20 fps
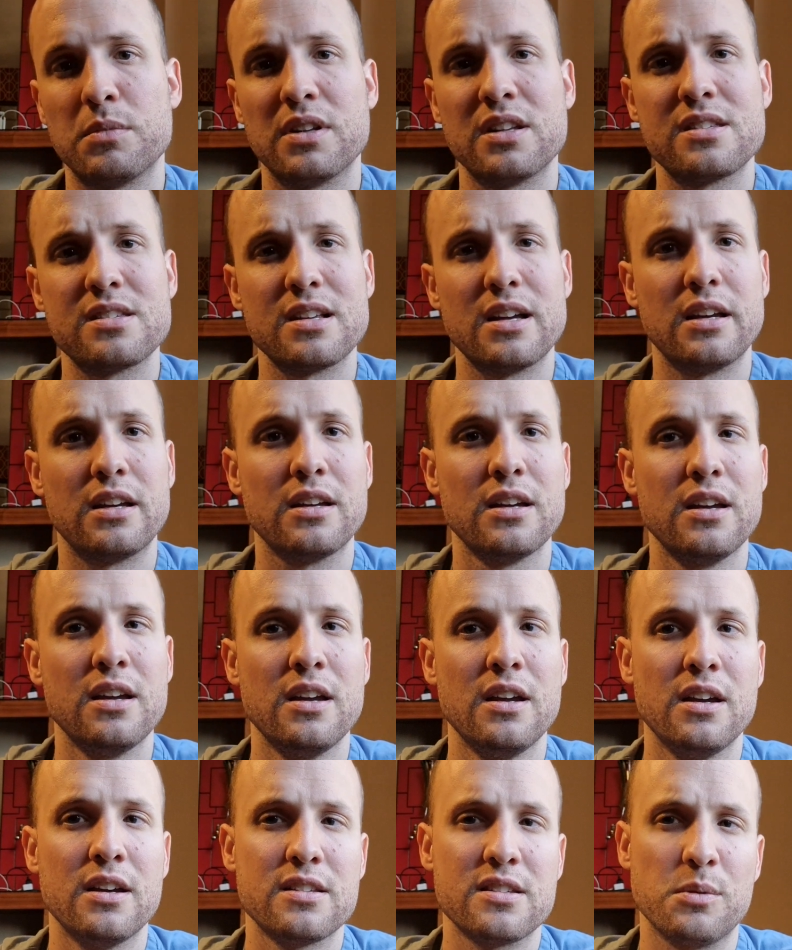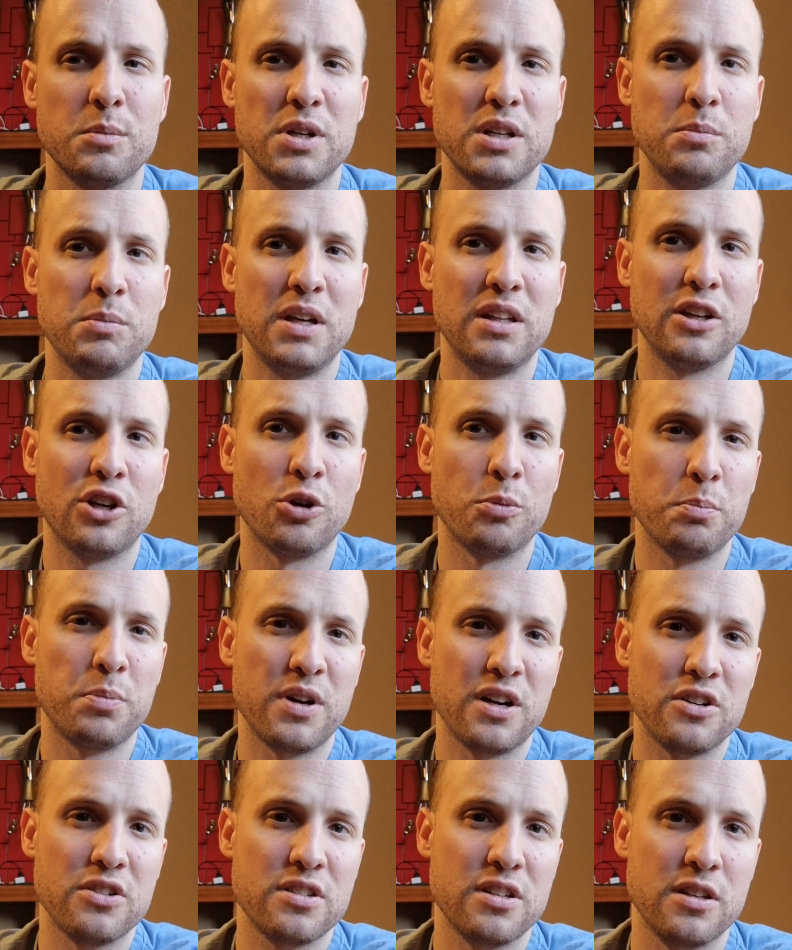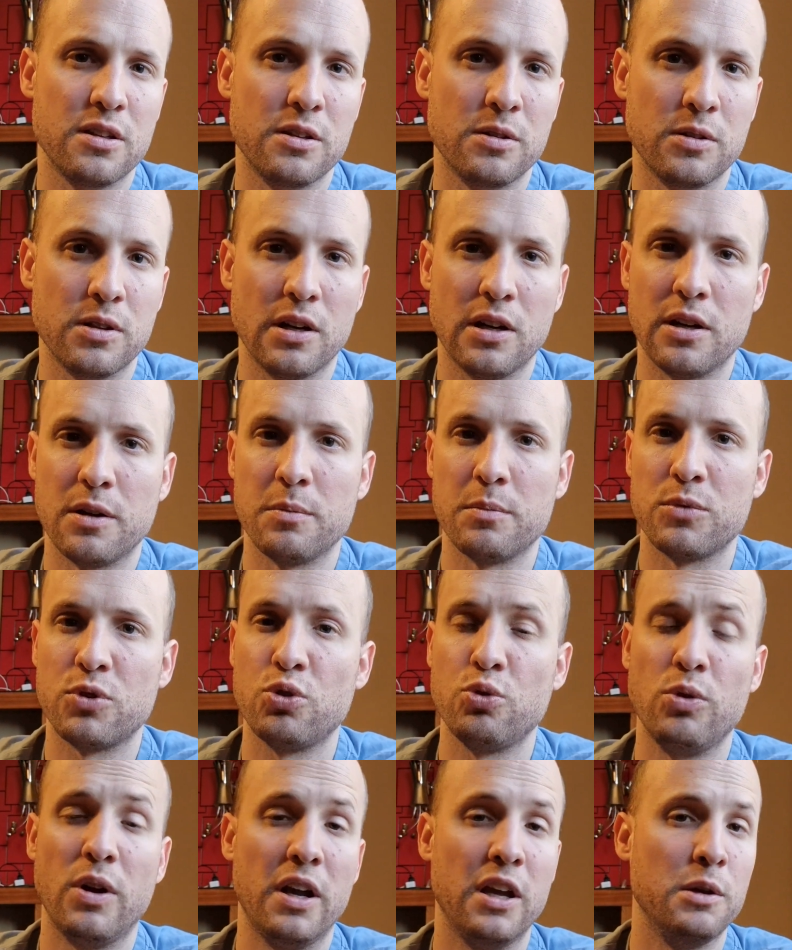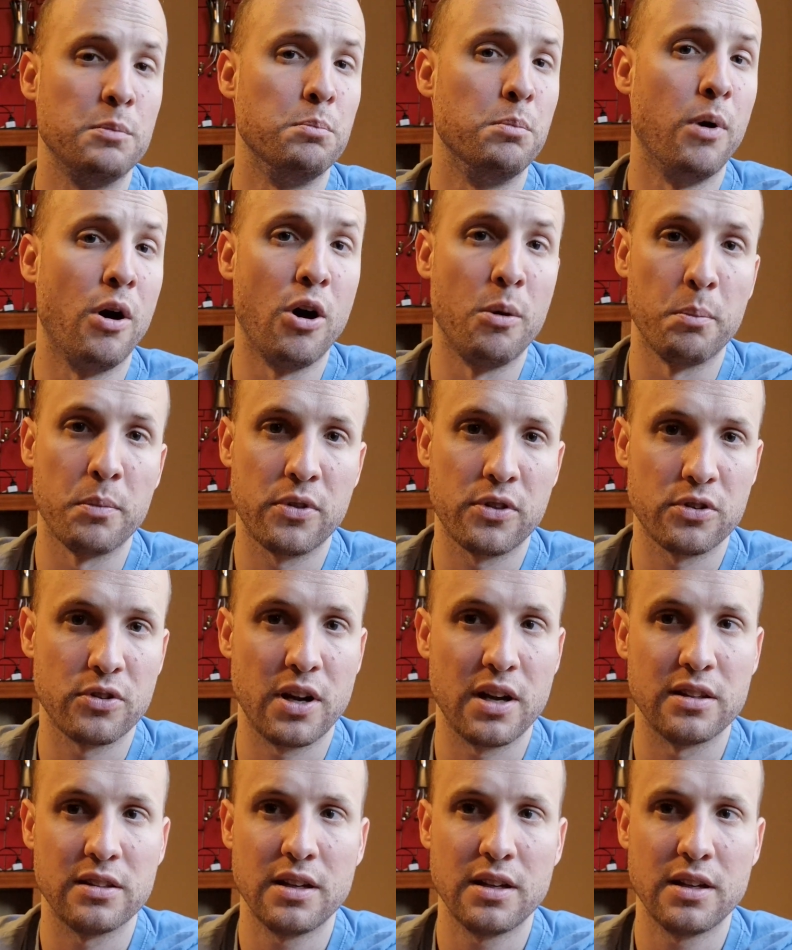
That's like somebody made a comparison to a bomb threat.